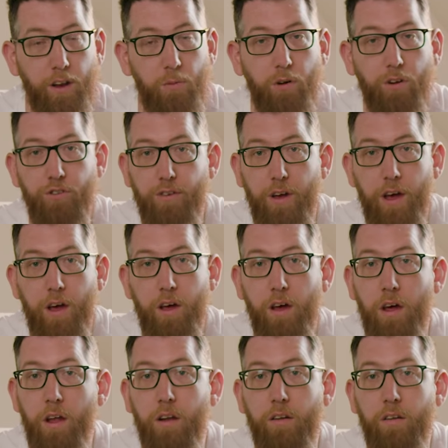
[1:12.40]
and you want to share
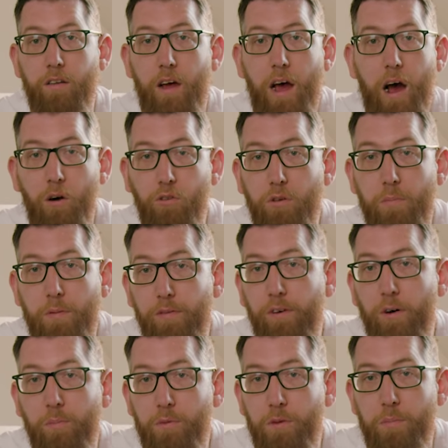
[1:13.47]
and how to
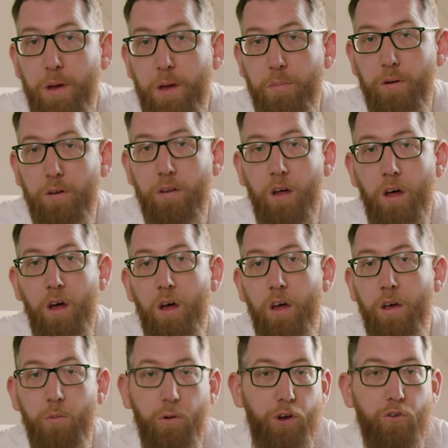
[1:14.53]
perform it with people
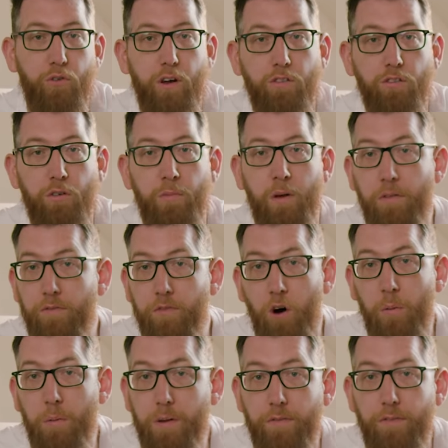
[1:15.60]
you want to create some
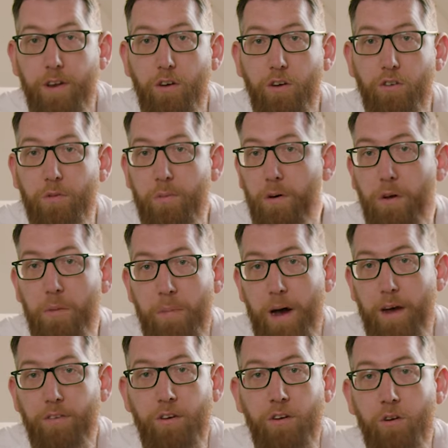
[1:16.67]
informative videos about your
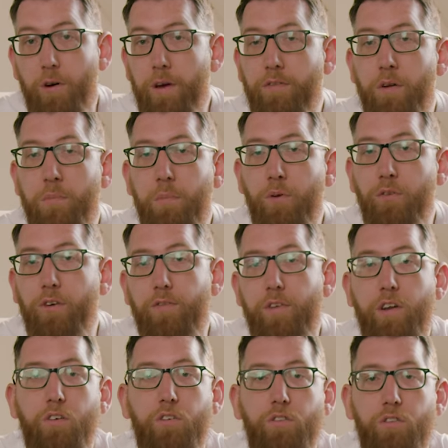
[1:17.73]
passion or even a bunch of
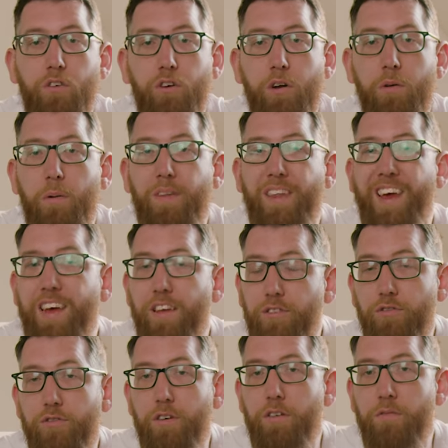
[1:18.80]
videos talking about the
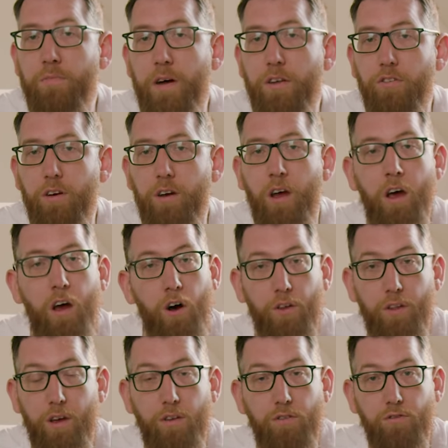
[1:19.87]
history of magic or
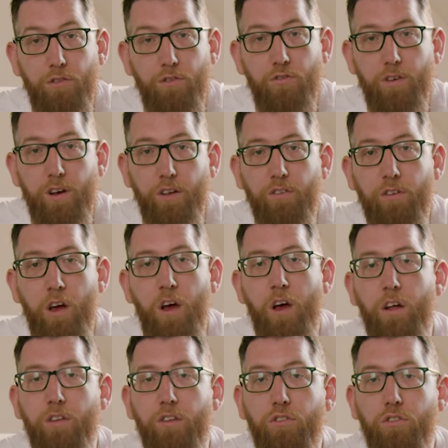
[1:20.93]
the history of tricks
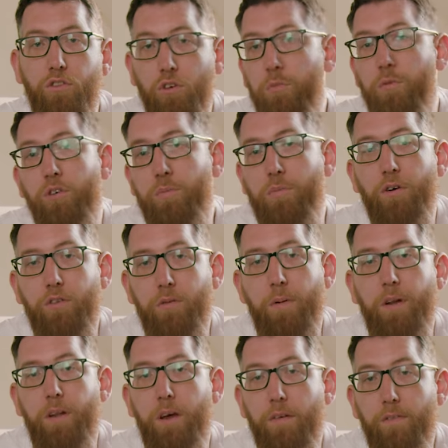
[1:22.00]
there's so much
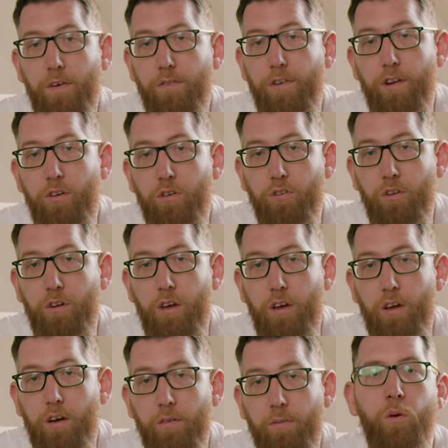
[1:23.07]
possibility for videos on
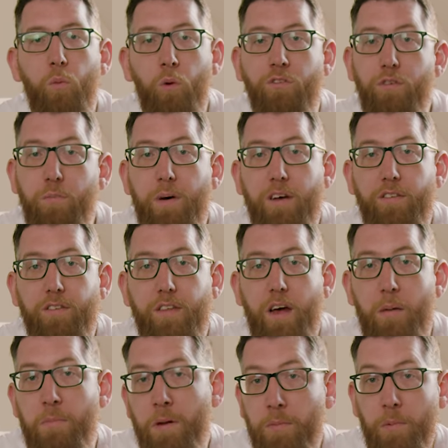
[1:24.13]
here once you pass
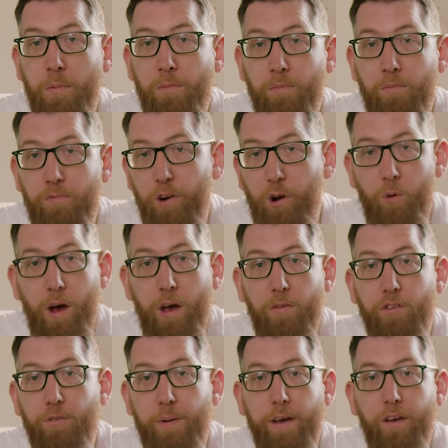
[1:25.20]
that minimum
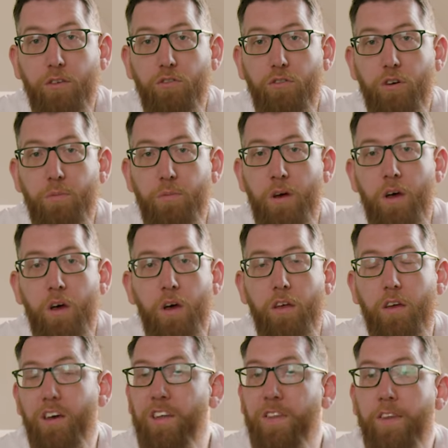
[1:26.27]
requirements by youtube
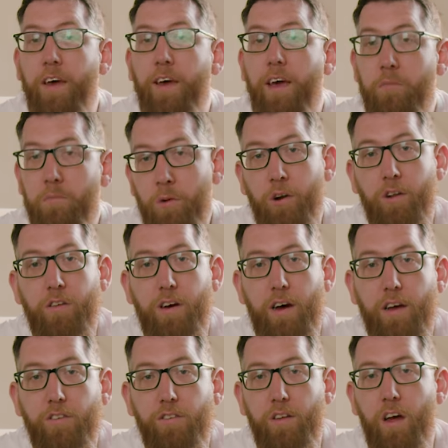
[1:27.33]
you can then get
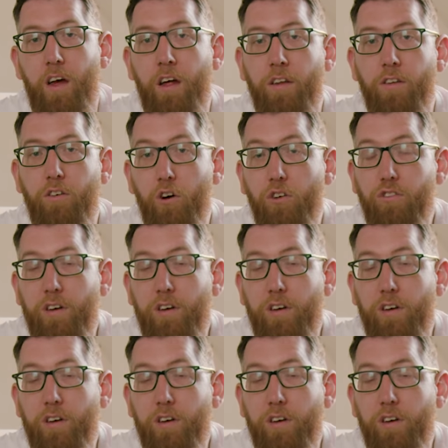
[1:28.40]
monetized and your